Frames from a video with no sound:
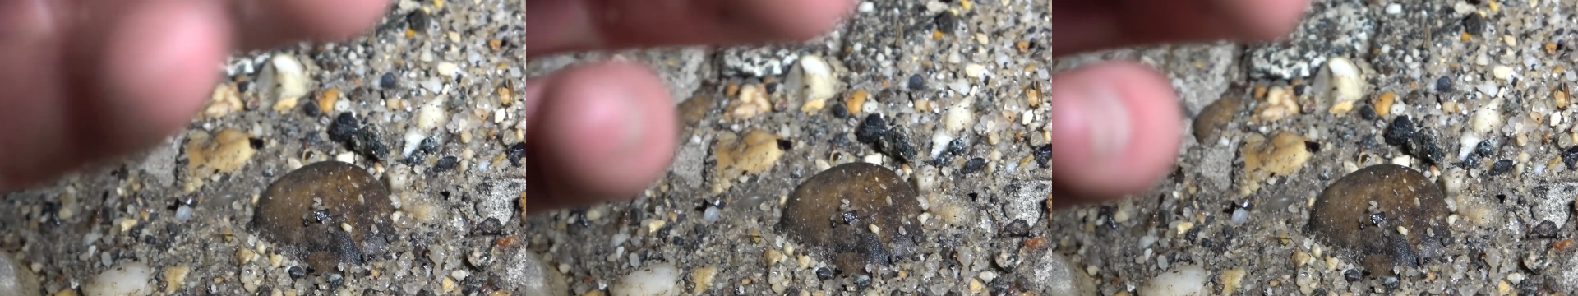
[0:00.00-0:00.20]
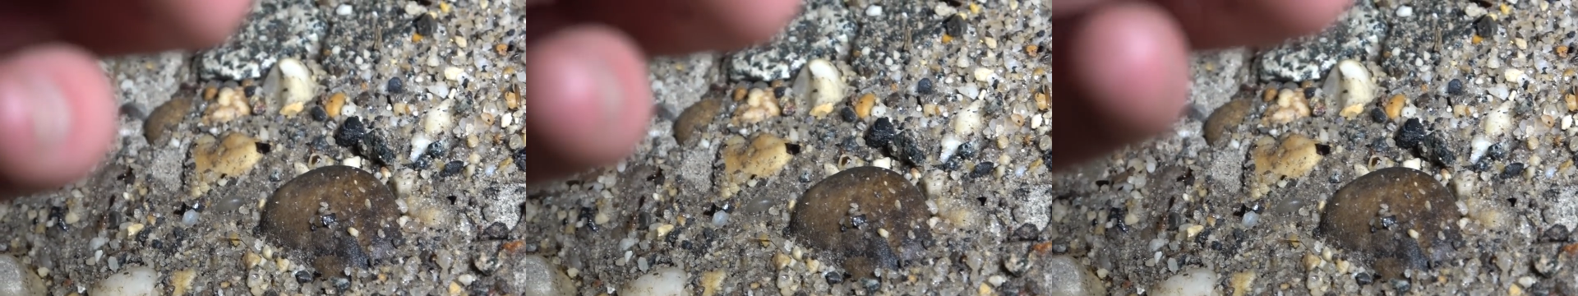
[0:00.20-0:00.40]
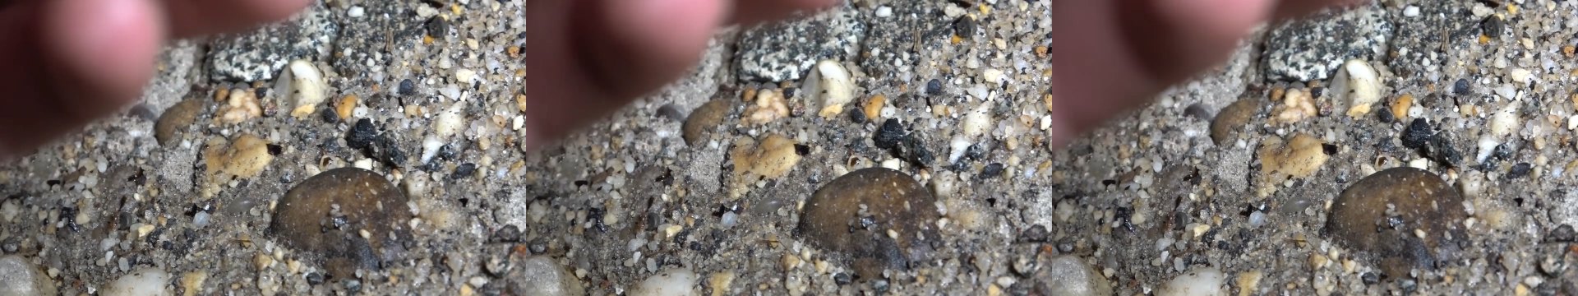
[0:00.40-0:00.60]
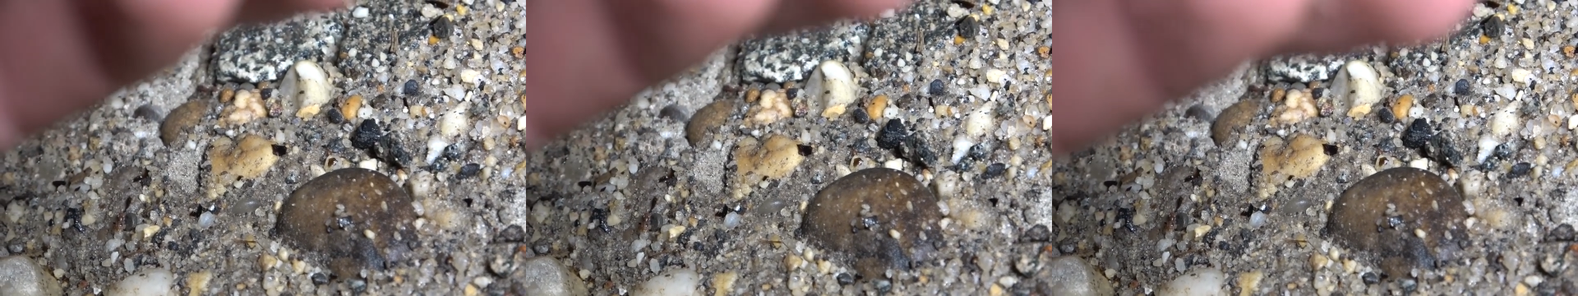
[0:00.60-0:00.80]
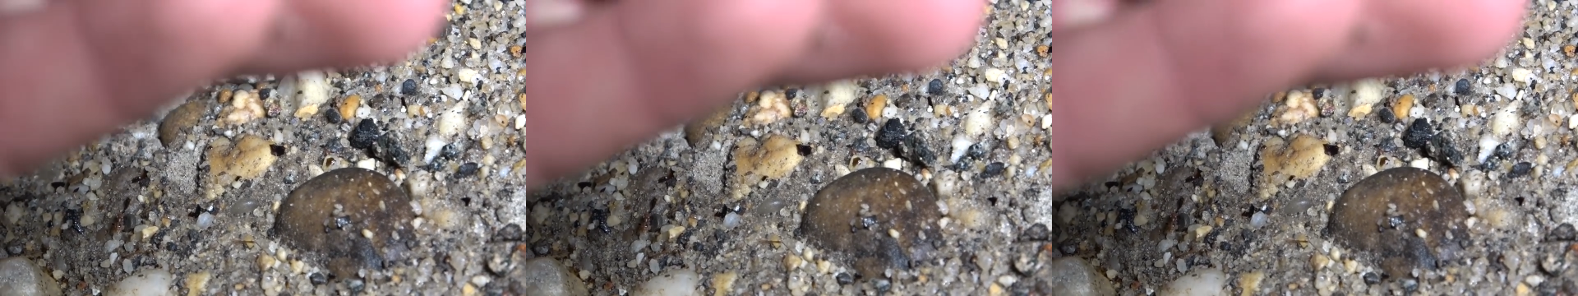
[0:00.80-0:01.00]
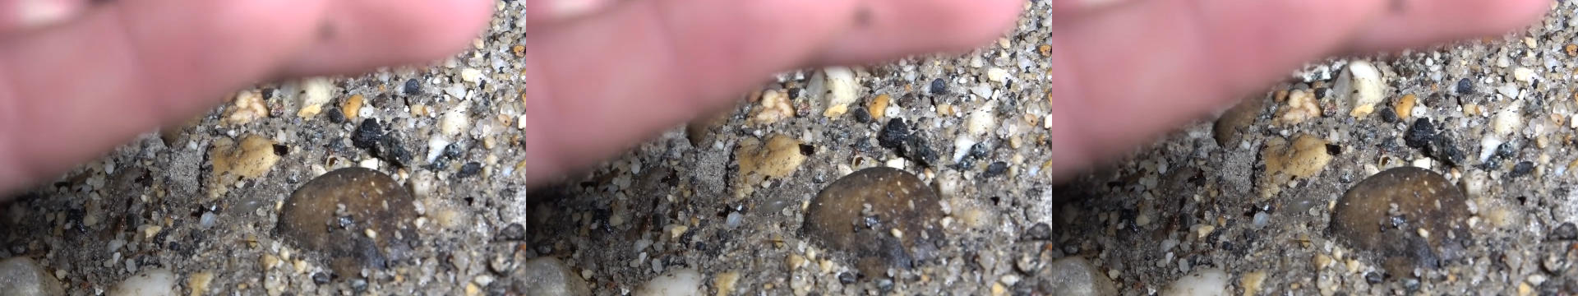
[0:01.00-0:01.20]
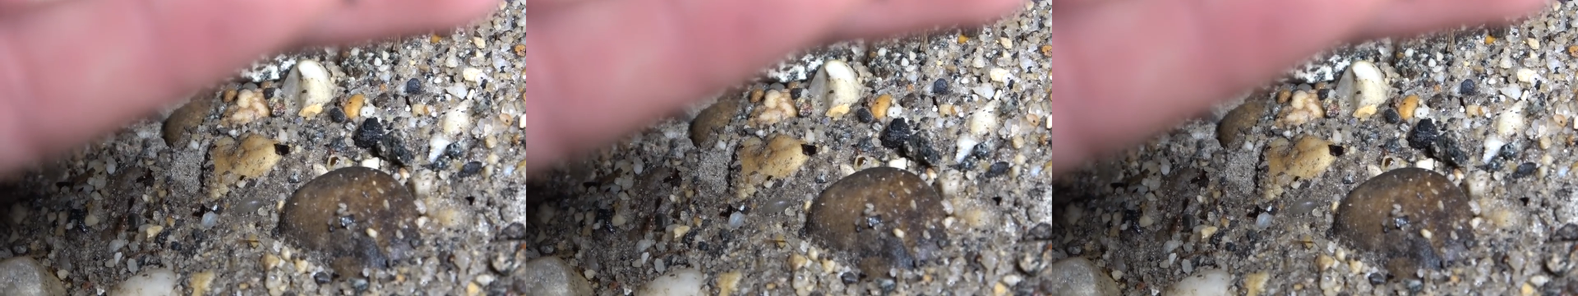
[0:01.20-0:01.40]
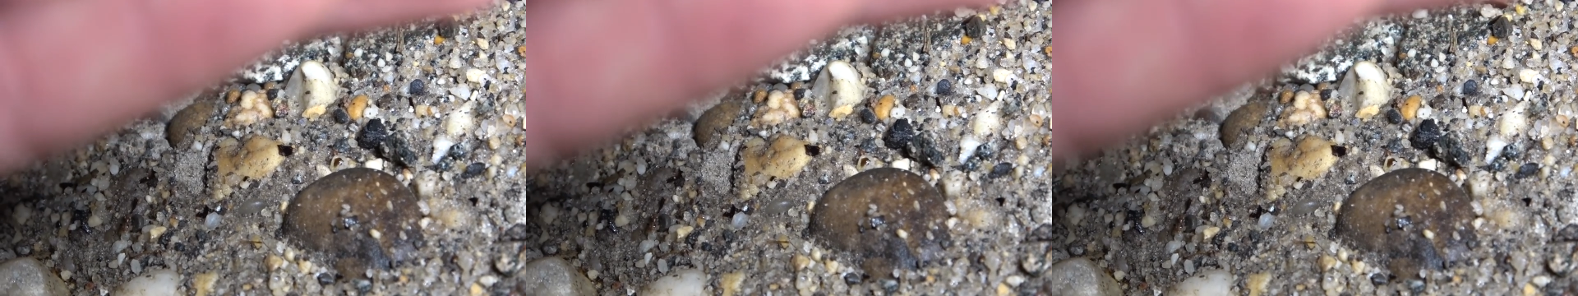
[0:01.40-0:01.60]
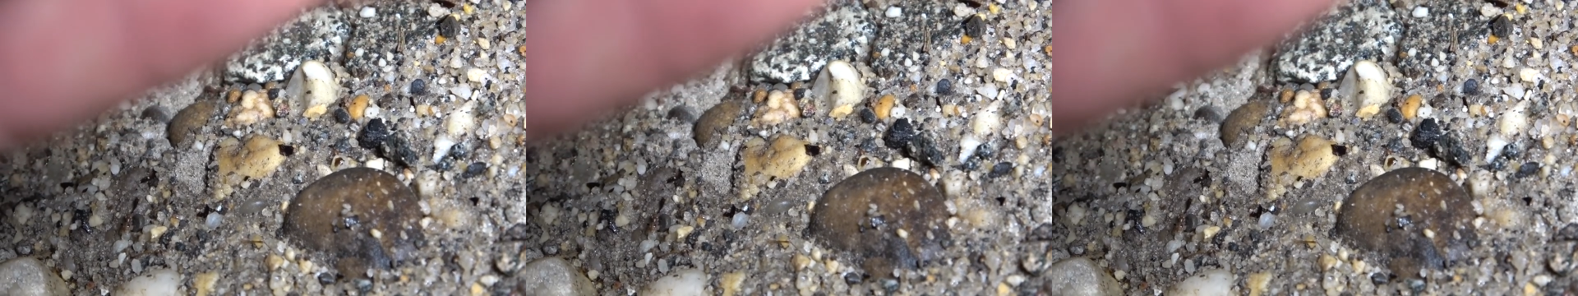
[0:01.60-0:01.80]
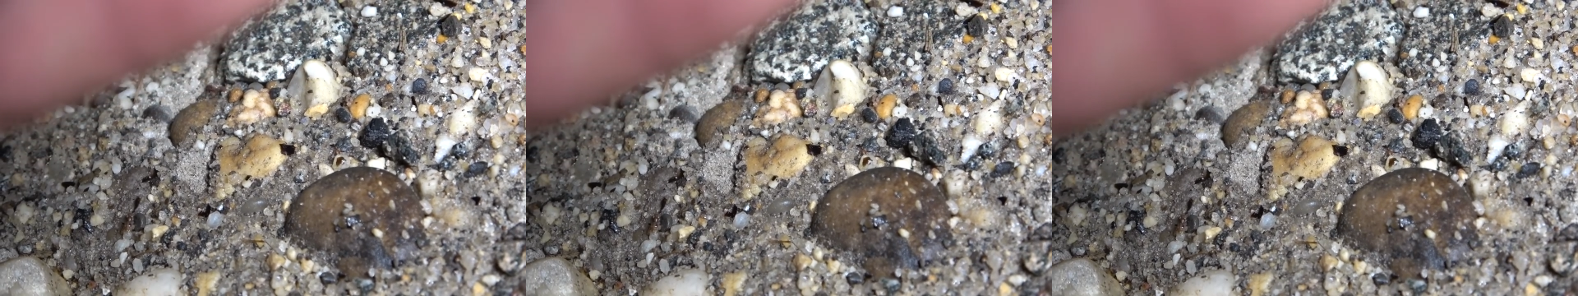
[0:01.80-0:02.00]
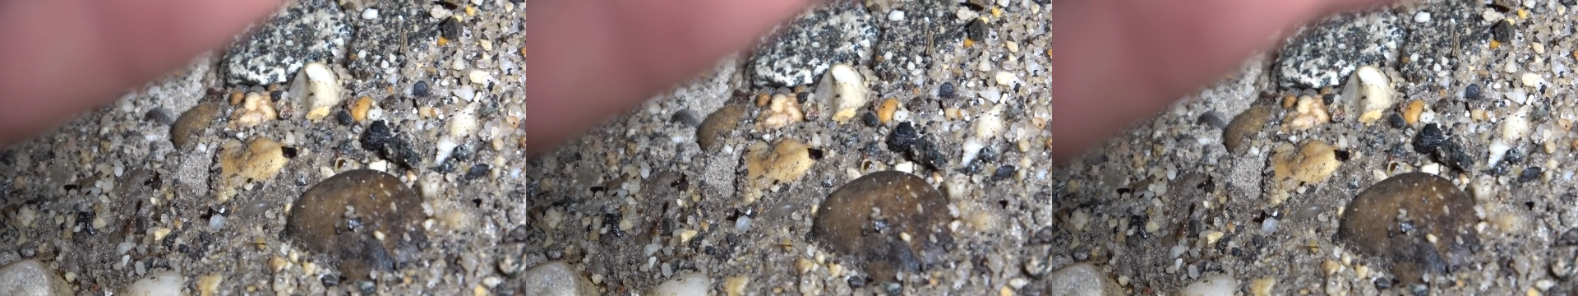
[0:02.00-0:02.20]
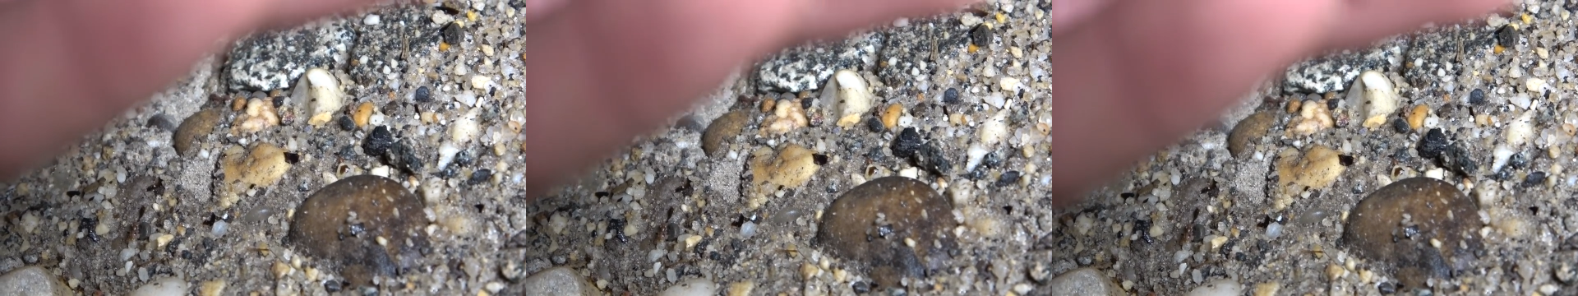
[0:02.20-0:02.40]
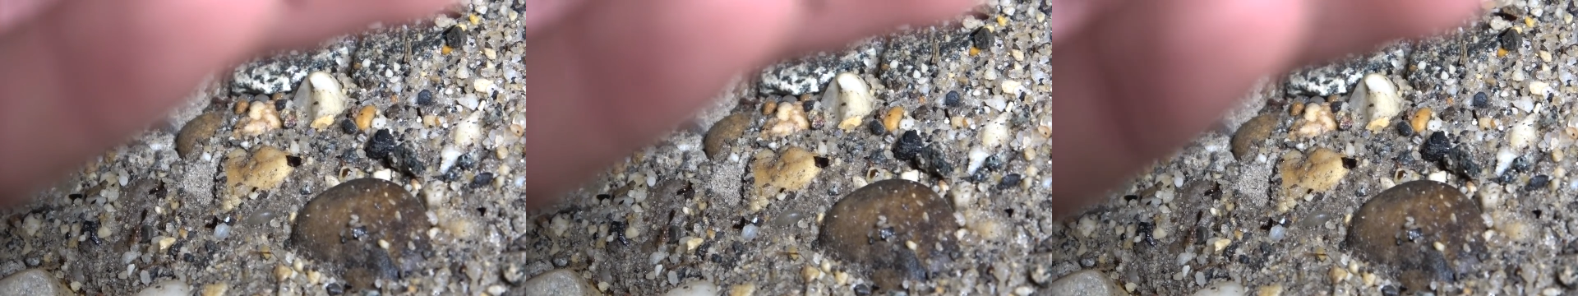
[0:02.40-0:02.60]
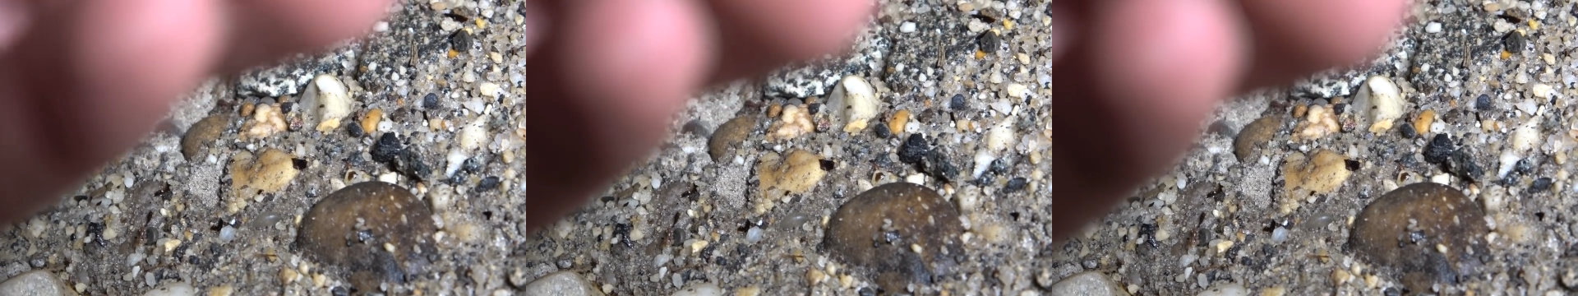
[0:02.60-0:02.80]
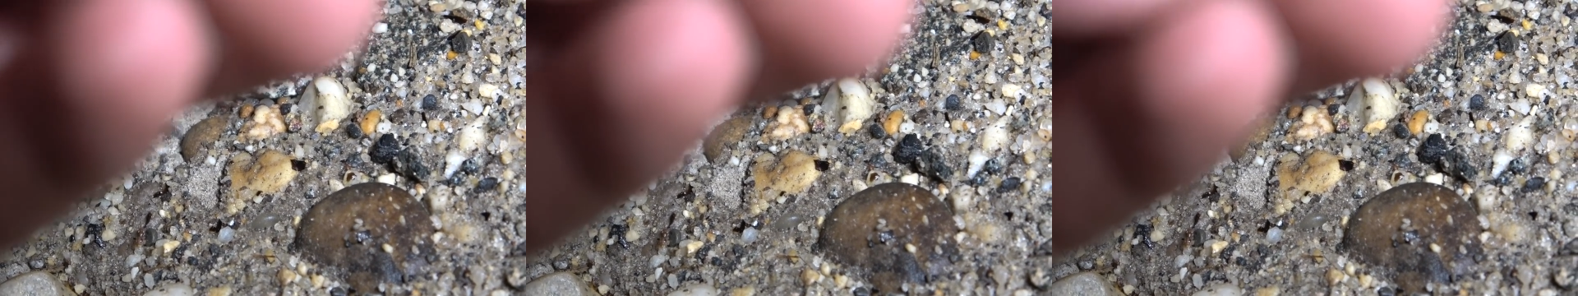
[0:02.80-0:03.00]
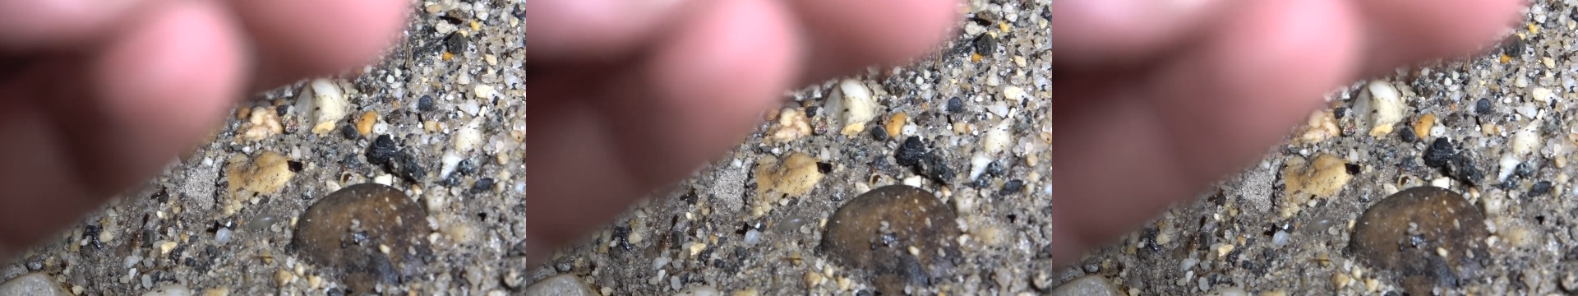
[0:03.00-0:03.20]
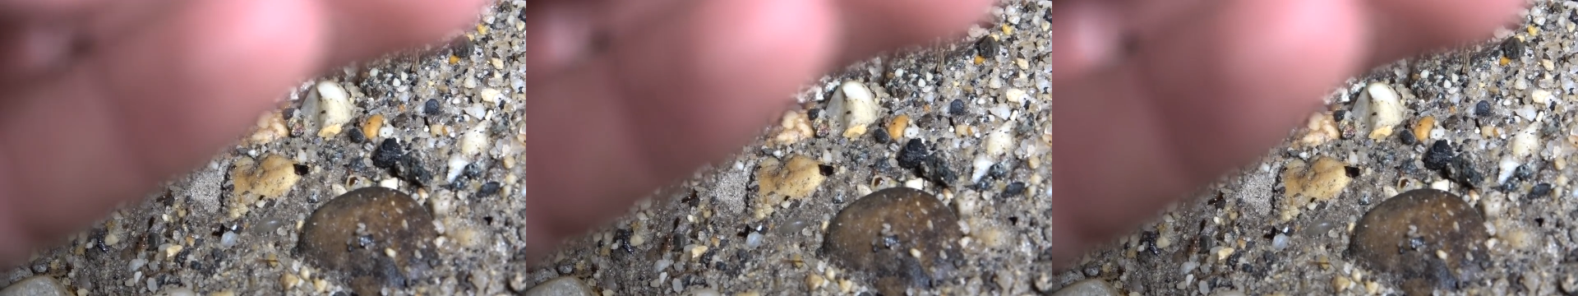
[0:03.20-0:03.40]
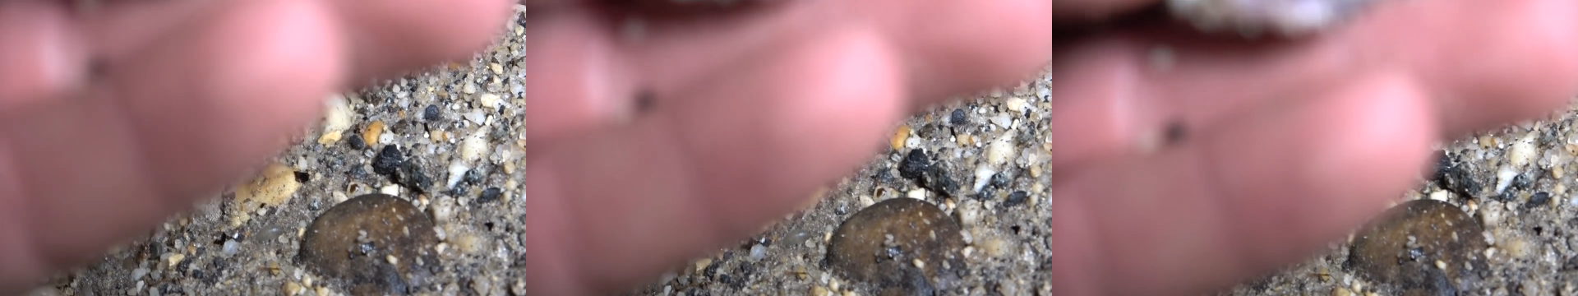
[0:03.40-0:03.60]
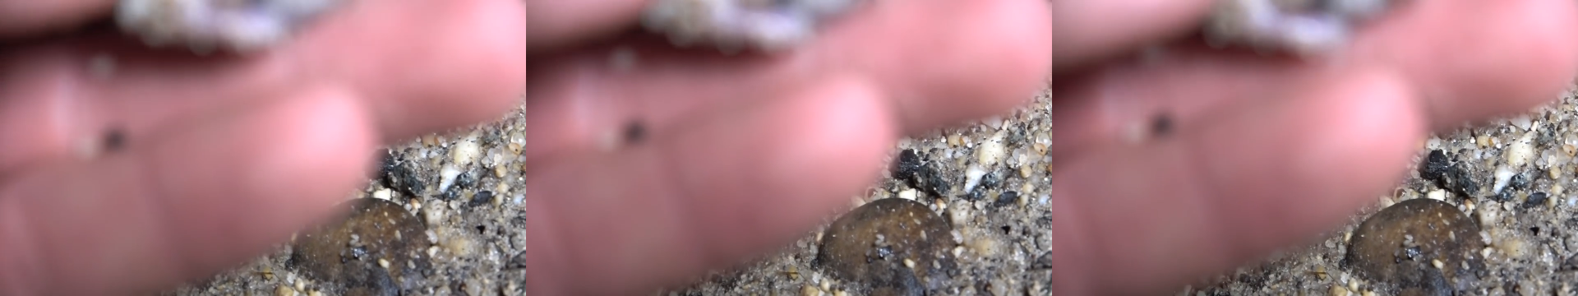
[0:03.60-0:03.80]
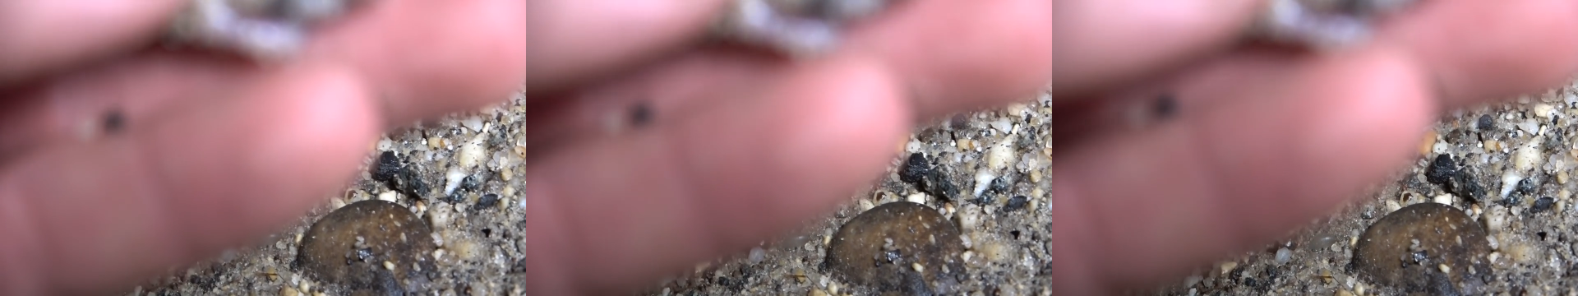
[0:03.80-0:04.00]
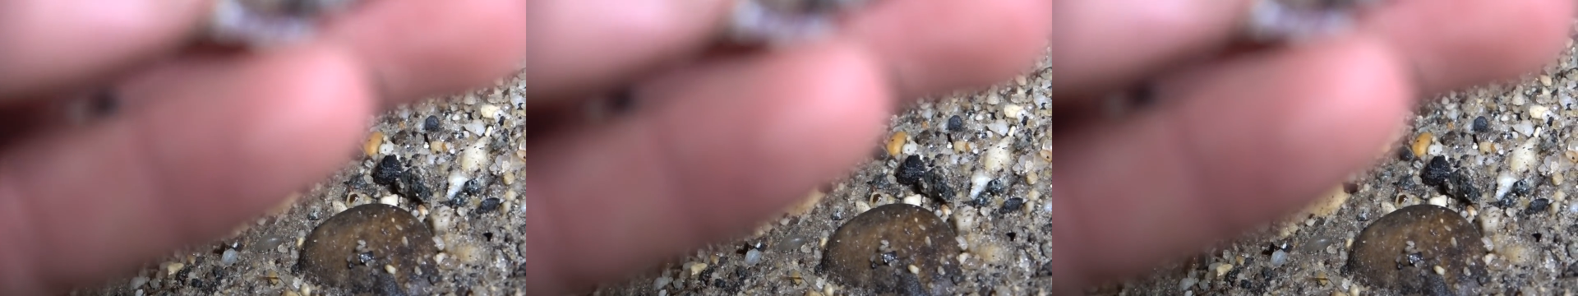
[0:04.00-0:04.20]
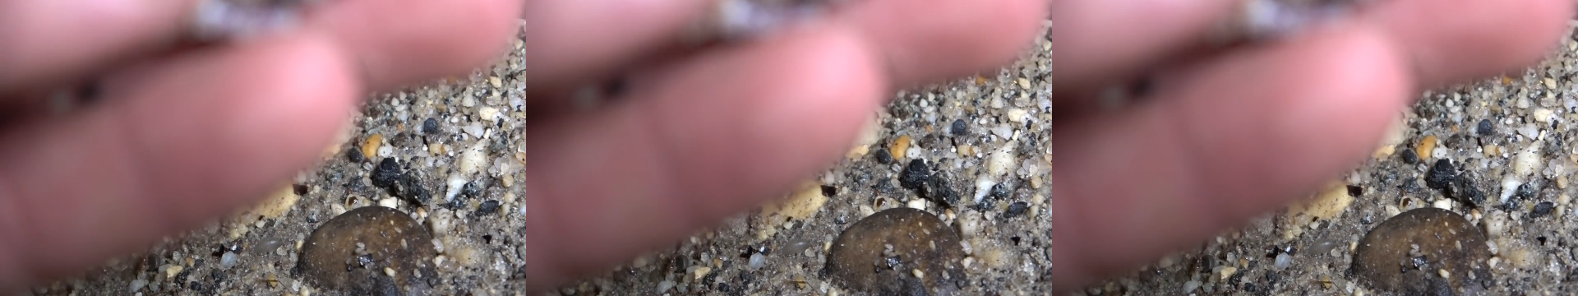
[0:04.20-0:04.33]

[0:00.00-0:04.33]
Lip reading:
(no speaker visible)